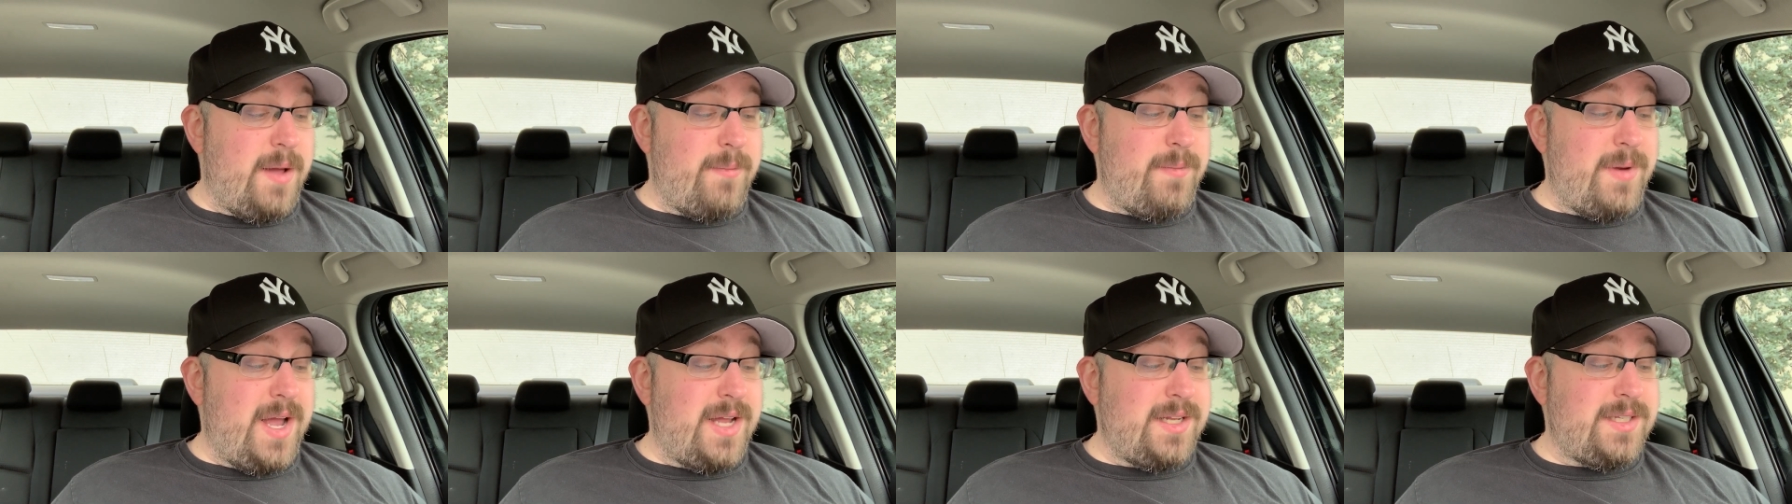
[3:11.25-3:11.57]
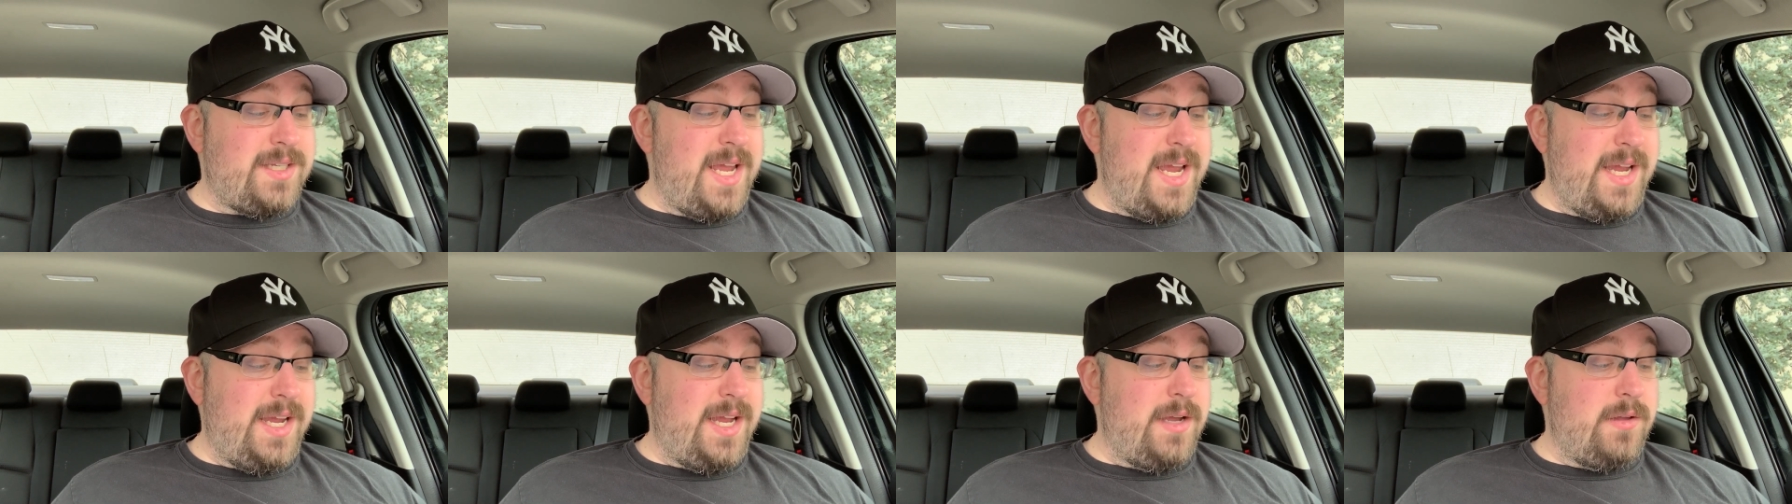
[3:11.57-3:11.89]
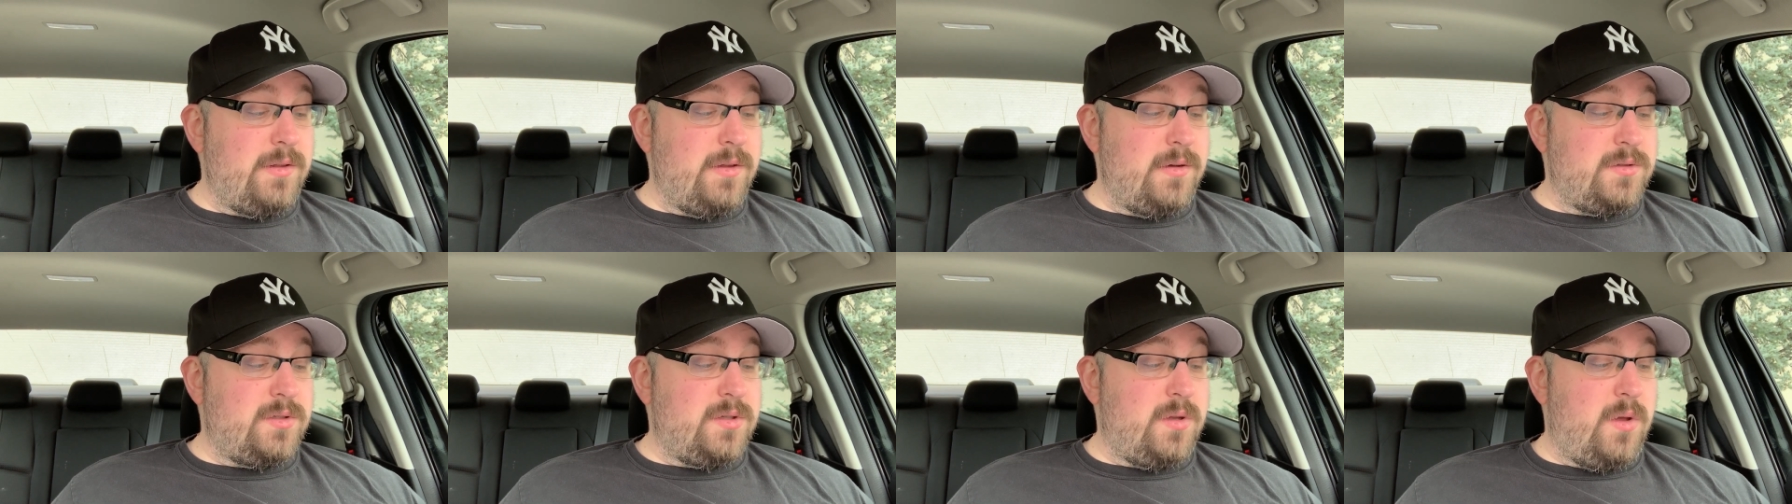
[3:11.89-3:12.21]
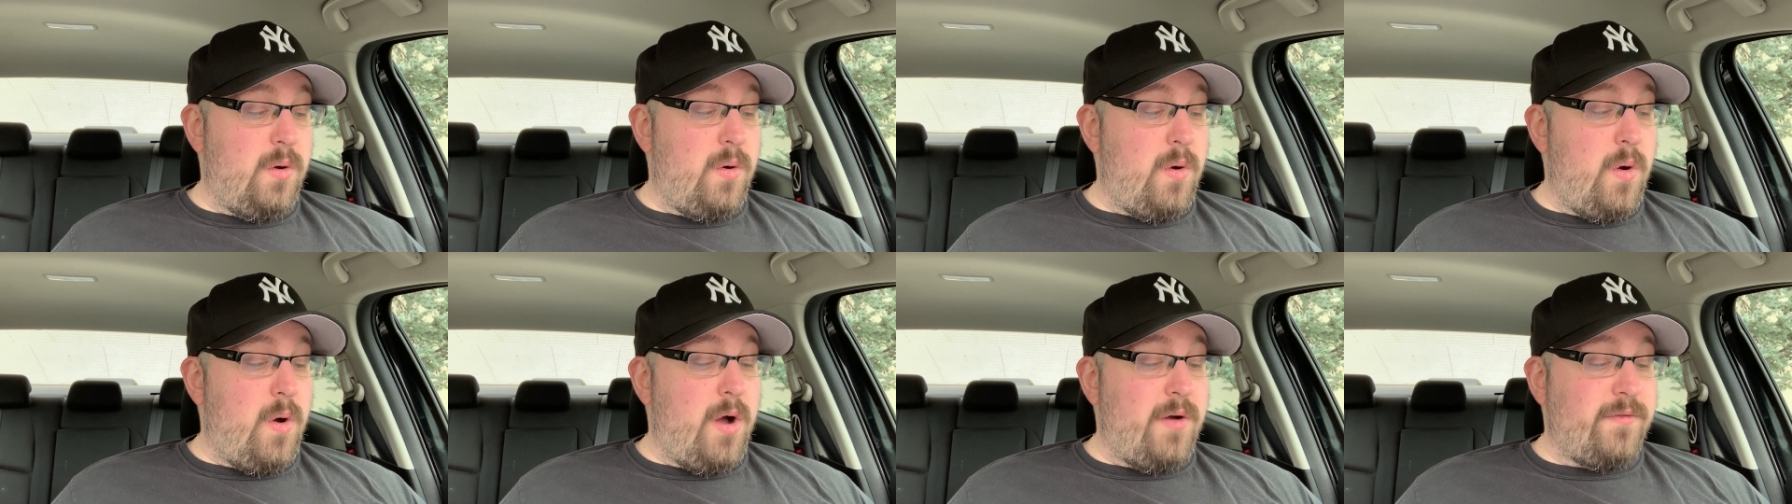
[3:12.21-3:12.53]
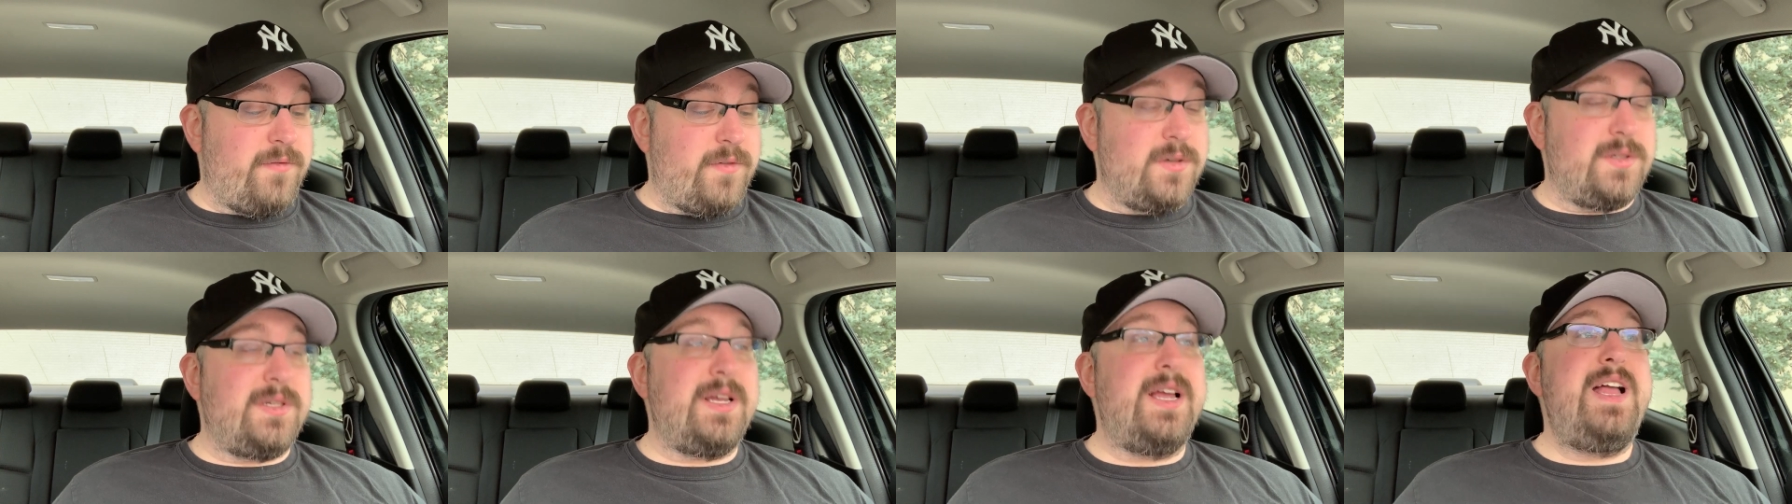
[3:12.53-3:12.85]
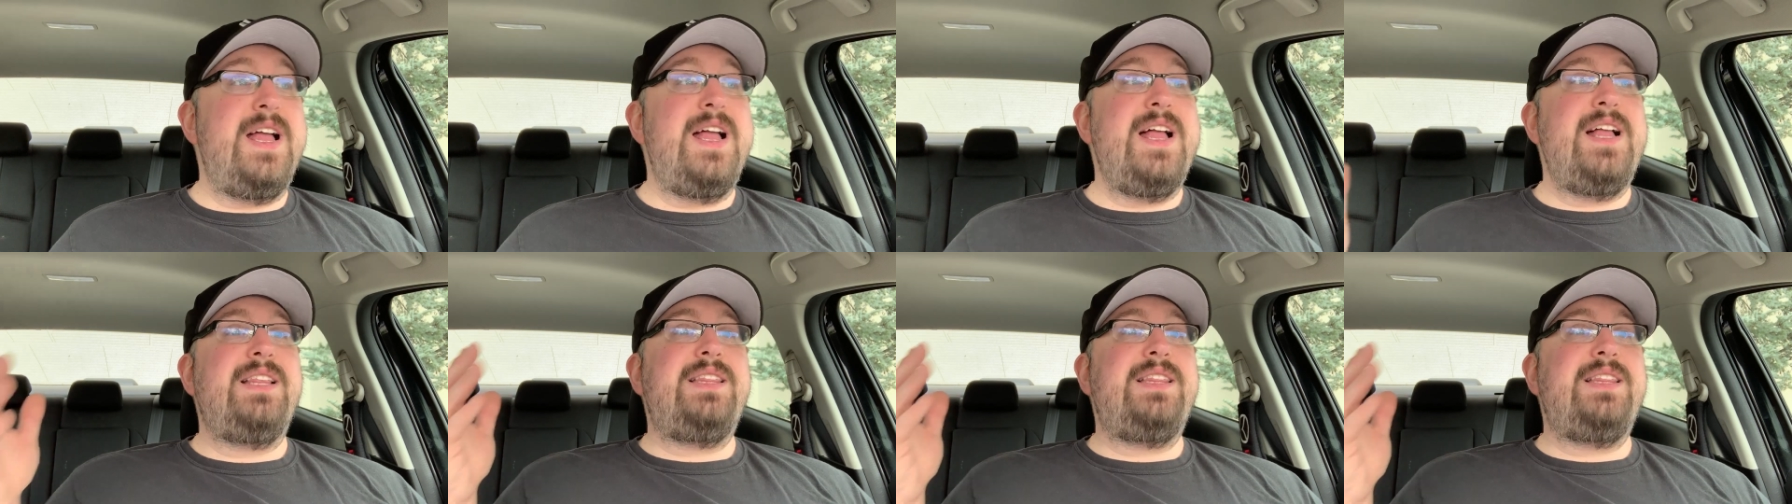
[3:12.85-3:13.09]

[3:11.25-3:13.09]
I'm not taking those low offers.